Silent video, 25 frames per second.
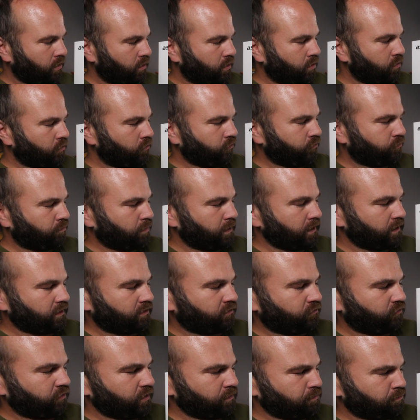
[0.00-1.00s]
USB
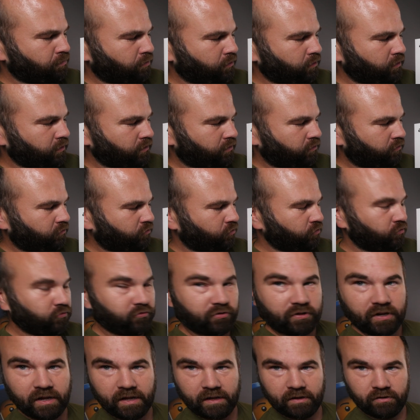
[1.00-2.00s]
3.2
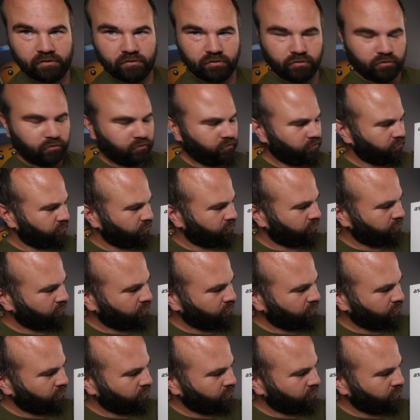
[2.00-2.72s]
Gen 2s,